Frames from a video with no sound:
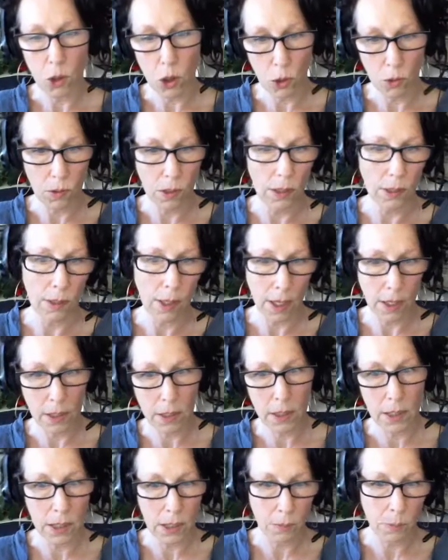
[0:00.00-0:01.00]
during
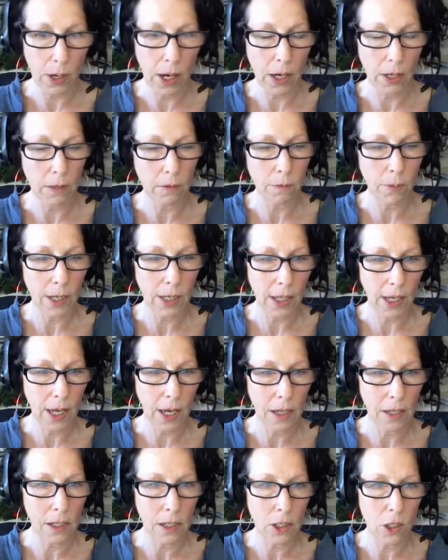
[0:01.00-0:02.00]
this part of my
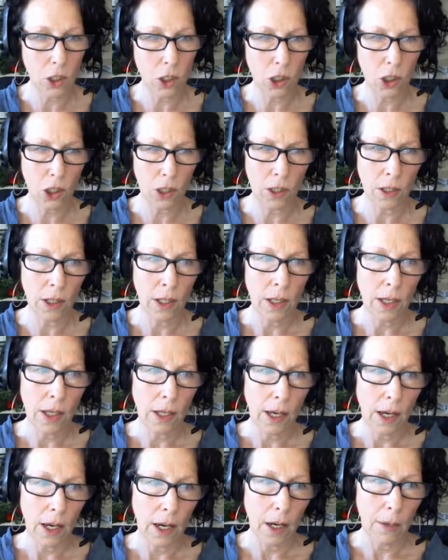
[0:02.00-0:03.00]
candidature,
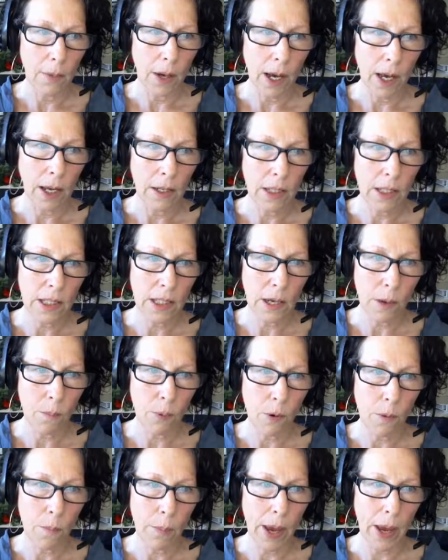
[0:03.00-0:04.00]
I had a
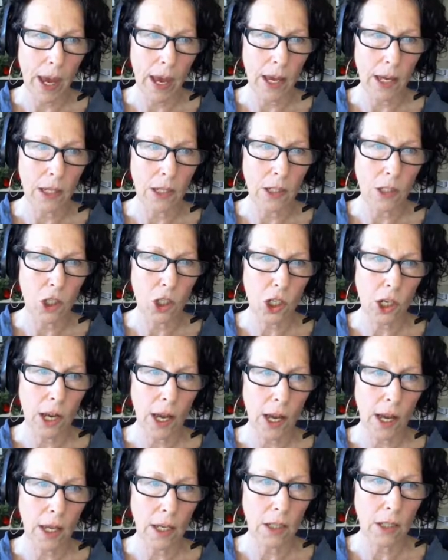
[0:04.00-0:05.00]
separate page,
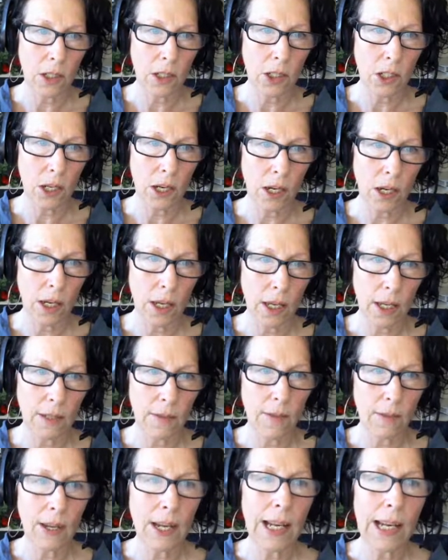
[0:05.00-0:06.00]
and I
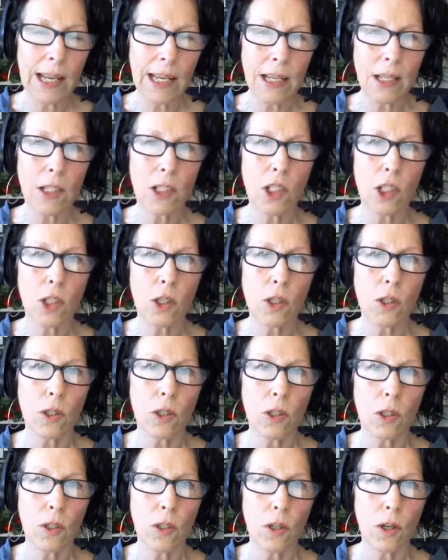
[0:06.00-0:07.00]
had linked
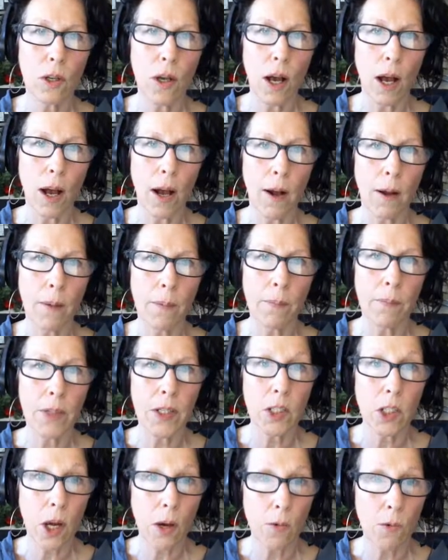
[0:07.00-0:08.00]

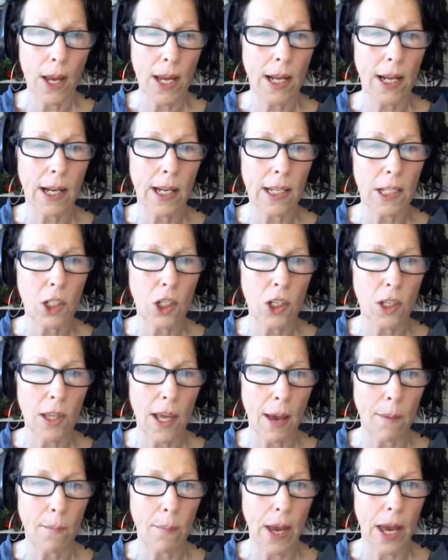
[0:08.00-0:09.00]
directly to
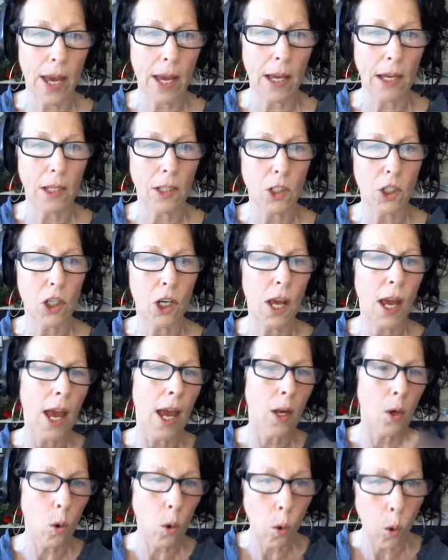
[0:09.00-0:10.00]
that page
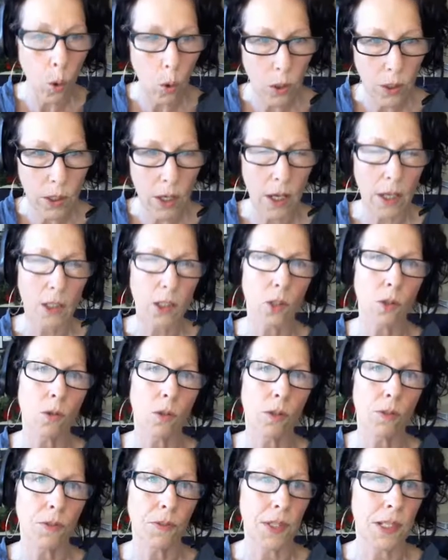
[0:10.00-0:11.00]
and organized
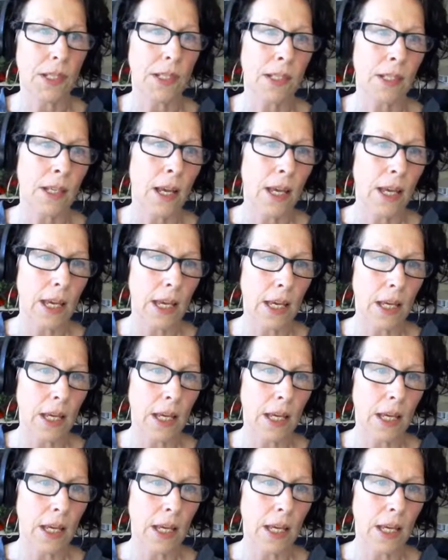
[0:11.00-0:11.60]
all of this